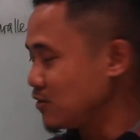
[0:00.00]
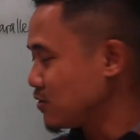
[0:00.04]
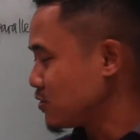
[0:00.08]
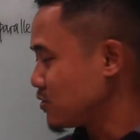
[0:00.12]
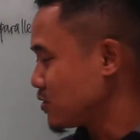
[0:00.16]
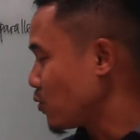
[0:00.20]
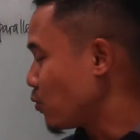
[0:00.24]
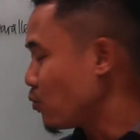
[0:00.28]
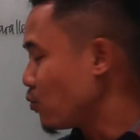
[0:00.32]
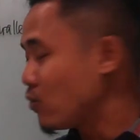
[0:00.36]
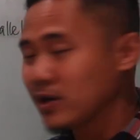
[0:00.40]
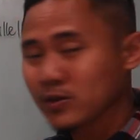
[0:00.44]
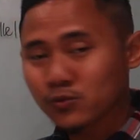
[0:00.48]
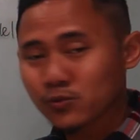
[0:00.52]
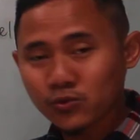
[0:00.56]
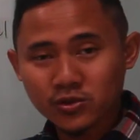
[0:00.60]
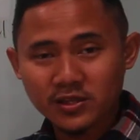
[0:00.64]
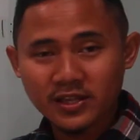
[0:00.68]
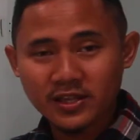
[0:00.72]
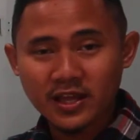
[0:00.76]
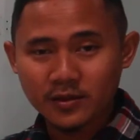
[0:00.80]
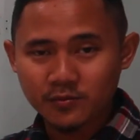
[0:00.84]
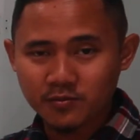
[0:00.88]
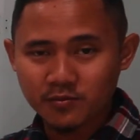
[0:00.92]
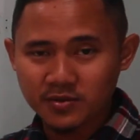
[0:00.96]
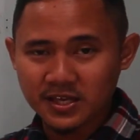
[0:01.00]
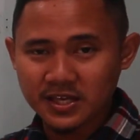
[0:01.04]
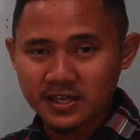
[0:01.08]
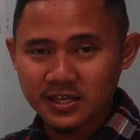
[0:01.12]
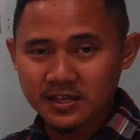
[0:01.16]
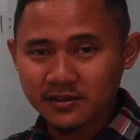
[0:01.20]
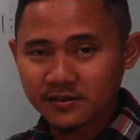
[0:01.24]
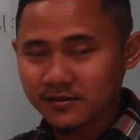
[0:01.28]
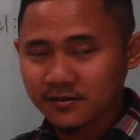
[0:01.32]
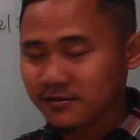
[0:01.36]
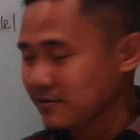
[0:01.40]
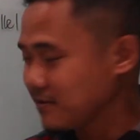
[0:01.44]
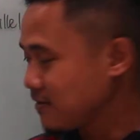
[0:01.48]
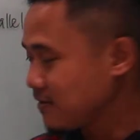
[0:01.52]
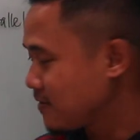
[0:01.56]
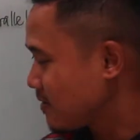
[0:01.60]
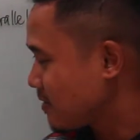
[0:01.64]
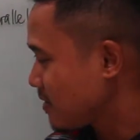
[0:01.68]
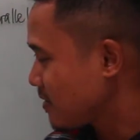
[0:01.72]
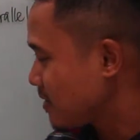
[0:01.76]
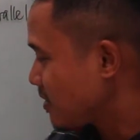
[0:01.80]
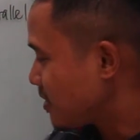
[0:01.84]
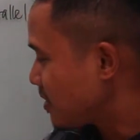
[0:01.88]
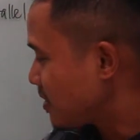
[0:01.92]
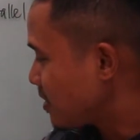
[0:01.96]
So what would that be?
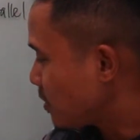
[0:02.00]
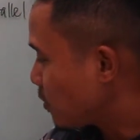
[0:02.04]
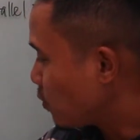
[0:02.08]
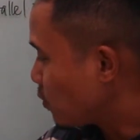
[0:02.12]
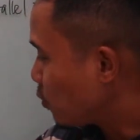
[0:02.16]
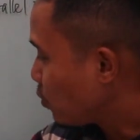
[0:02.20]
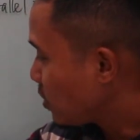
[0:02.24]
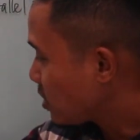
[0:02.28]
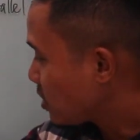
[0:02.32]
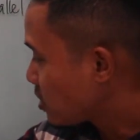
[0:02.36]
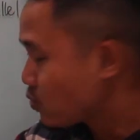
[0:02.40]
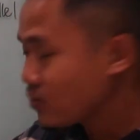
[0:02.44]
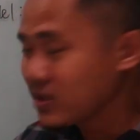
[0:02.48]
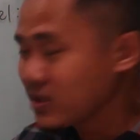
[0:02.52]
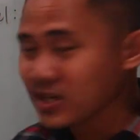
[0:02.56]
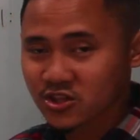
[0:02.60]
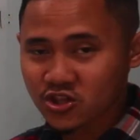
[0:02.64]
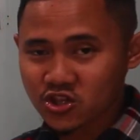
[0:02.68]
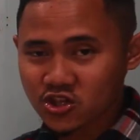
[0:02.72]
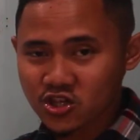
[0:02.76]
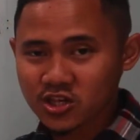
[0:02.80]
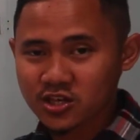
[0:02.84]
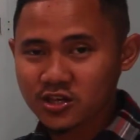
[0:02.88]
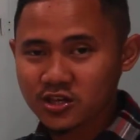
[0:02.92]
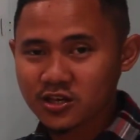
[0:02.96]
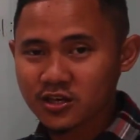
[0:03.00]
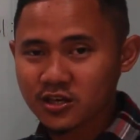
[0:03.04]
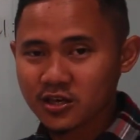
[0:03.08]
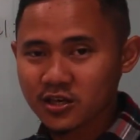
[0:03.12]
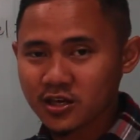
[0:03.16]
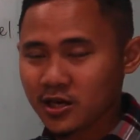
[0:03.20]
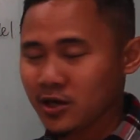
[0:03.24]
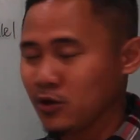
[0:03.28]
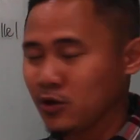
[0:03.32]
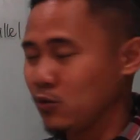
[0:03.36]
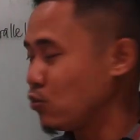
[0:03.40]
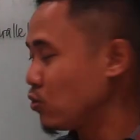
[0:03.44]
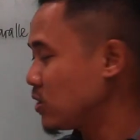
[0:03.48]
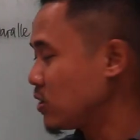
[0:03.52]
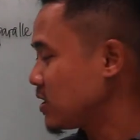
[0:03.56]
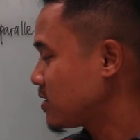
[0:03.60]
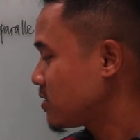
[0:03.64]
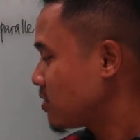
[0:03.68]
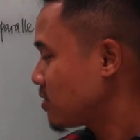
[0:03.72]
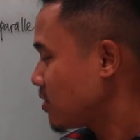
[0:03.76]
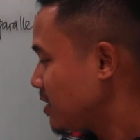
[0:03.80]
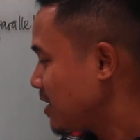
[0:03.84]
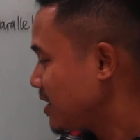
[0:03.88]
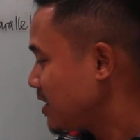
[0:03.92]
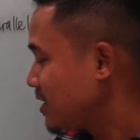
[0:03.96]
We switch. We
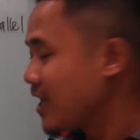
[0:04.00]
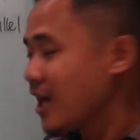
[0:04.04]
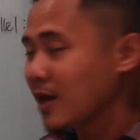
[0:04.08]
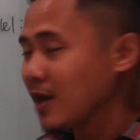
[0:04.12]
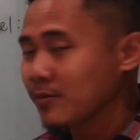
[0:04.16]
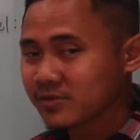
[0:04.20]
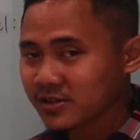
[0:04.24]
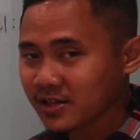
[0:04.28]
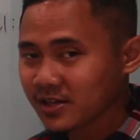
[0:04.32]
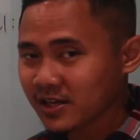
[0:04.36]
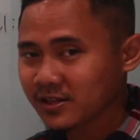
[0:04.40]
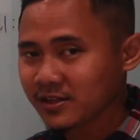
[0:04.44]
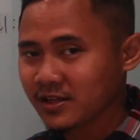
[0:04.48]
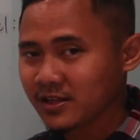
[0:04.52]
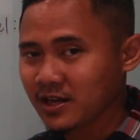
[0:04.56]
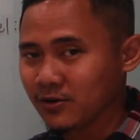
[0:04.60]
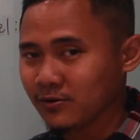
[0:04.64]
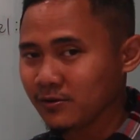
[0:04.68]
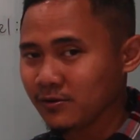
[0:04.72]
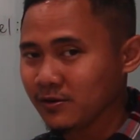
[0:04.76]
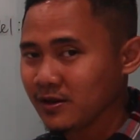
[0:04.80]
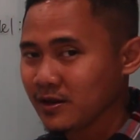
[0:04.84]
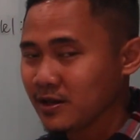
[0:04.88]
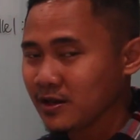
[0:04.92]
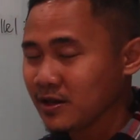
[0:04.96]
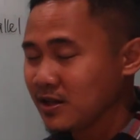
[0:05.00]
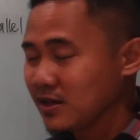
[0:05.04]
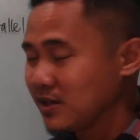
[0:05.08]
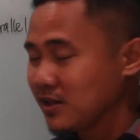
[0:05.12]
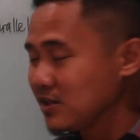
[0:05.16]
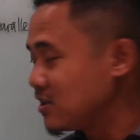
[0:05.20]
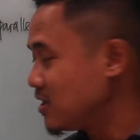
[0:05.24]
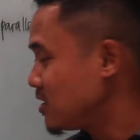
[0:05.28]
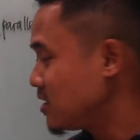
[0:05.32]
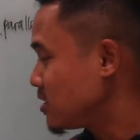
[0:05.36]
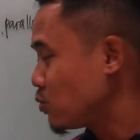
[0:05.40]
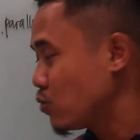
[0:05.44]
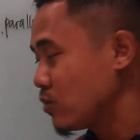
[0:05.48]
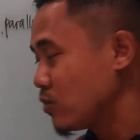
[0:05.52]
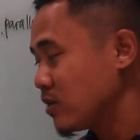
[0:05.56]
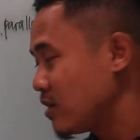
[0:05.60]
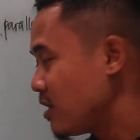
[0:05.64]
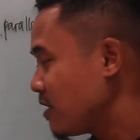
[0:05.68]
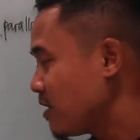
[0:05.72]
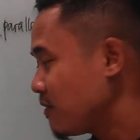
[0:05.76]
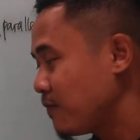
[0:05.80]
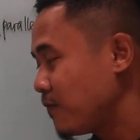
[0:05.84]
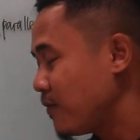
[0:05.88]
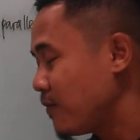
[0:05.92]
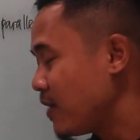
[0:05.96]
turn it upside down. Since we're
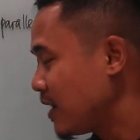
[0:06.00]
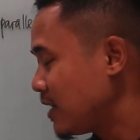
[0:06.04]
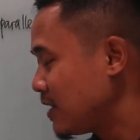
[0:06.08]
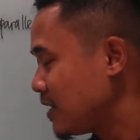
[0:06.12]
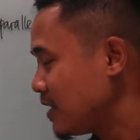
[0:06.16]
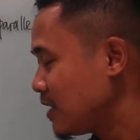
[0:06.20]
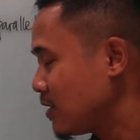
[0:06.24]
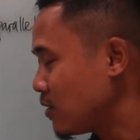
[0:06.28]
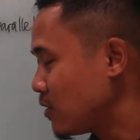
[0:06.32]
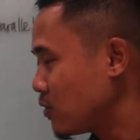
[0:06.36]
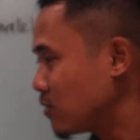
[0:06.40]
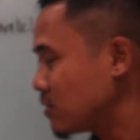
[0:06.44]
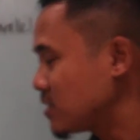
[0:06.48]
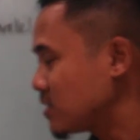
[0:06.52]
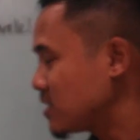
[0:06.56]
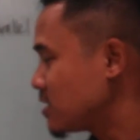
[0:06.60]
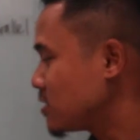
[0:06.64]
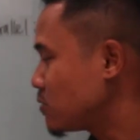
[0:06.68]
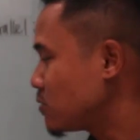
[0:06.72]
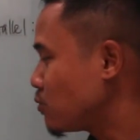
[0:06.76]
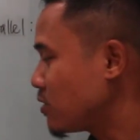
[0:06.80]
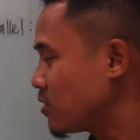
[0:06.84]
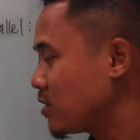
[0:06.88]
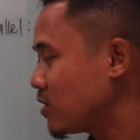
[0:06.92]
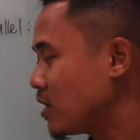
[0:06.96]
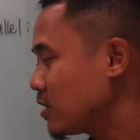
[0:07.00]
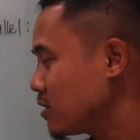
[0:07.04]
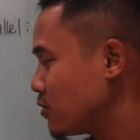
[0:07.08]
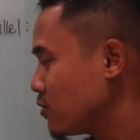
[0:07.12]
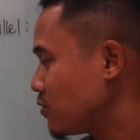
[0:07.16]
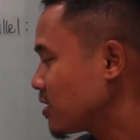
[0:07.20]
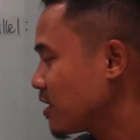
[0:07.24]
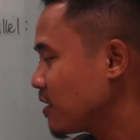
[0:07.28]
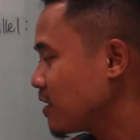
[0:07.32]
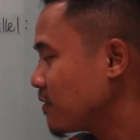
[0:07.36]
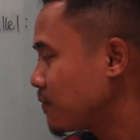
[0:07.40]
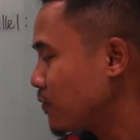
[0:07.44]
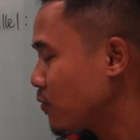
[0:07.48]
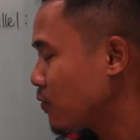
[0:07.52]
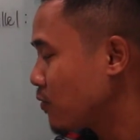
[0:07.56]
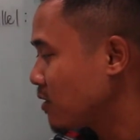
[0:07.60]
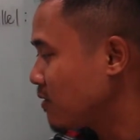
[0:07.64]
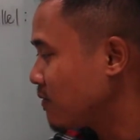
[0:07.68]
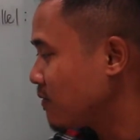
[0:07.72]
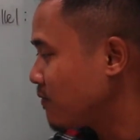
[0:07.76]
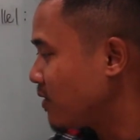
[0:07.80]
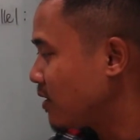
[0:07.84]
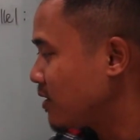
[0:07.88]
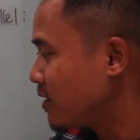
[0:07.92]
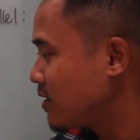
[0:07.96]
not finding, or since we're not looking for
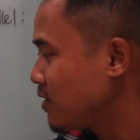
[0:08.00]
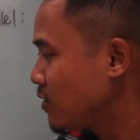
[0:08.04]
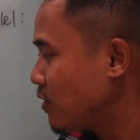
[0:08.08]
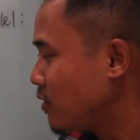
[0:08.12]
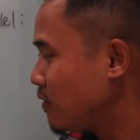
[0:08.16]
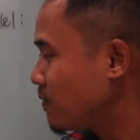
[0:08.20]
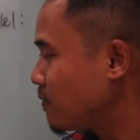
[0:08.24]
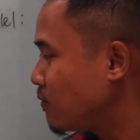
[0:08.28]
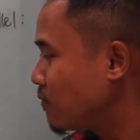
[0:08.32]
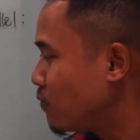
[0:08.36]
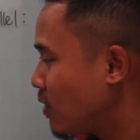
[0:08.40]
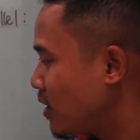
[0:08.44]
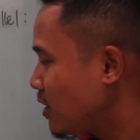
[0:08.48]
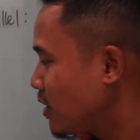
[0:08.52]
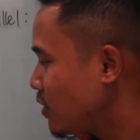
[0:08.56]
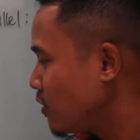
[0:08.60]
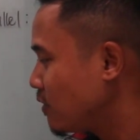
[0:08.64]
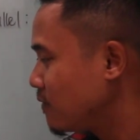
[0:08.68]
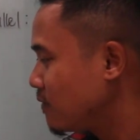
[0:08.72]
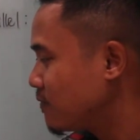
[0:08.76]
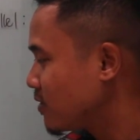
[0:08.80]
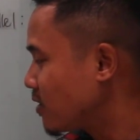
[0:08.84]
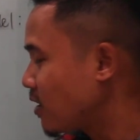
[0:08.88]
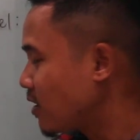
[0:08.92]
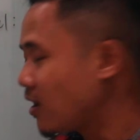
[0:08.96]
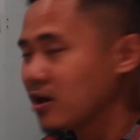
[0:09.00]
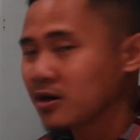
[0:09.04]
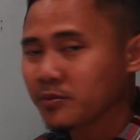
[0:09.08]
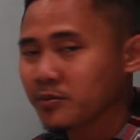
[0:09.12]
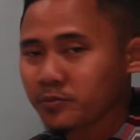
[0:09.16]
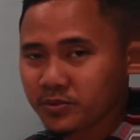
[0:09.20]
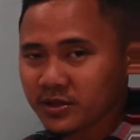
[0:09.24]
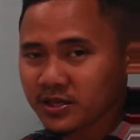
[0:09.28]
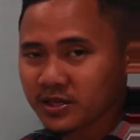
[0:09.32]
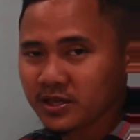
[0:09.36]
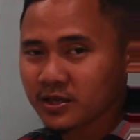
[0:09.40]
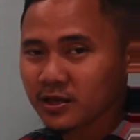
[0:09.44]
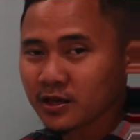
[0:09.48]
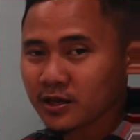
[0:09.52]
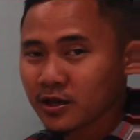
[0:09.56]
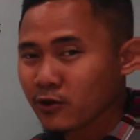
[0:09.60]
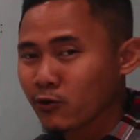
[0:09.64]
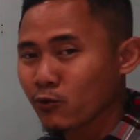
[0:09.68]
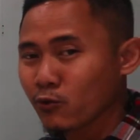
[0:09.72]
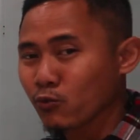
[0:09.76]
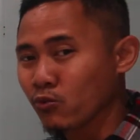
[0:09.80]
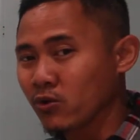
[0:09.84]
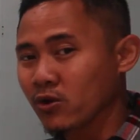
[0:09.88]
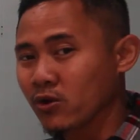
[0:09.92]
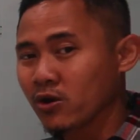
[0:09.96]
the value of 1 over Rp,
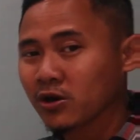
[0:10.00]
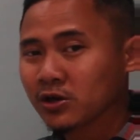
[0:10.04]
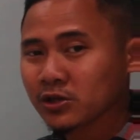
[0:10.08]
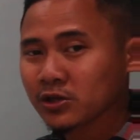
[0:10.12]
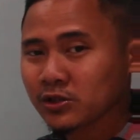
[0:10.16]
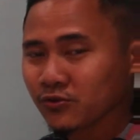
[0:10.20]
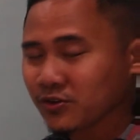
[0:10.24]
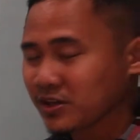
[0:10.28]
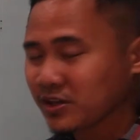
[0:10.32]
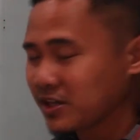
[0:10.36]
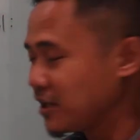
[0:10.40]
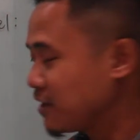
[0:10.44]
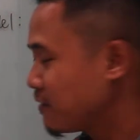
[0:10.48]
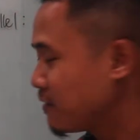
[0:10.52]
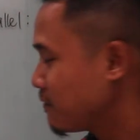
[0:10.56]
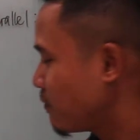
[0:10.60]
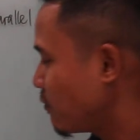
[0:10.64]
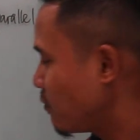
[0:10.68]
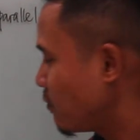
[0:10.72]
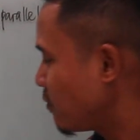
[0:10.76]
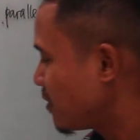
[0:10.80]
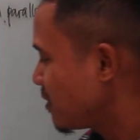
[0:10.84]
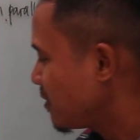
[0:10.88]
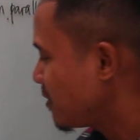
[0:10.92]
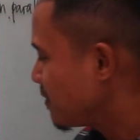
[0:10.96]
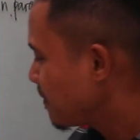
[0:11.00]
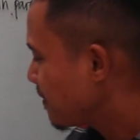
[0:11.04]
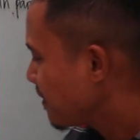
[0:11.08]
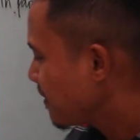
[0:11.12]
we are looking for